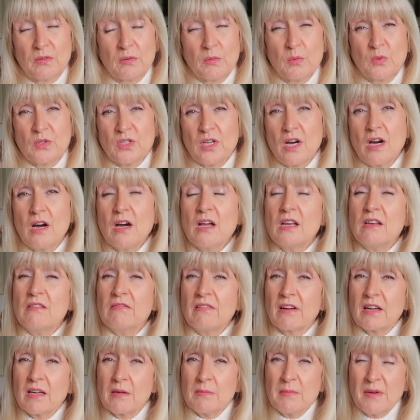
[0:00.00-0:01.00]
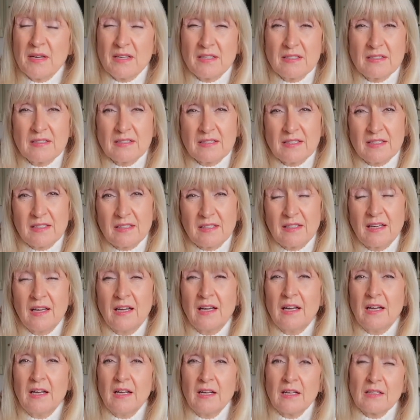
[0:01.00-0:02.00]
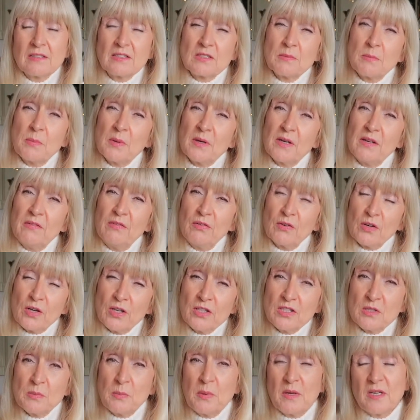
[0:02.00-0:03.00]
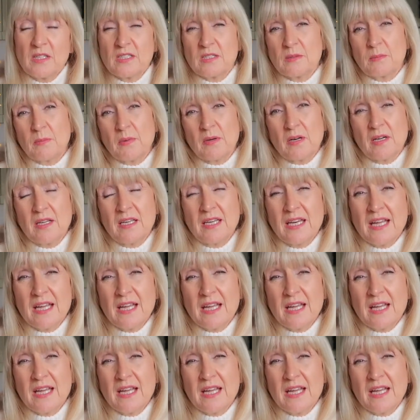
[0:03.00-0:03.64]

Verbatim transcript: I would highly recommend it to buy if you're going to buy to buy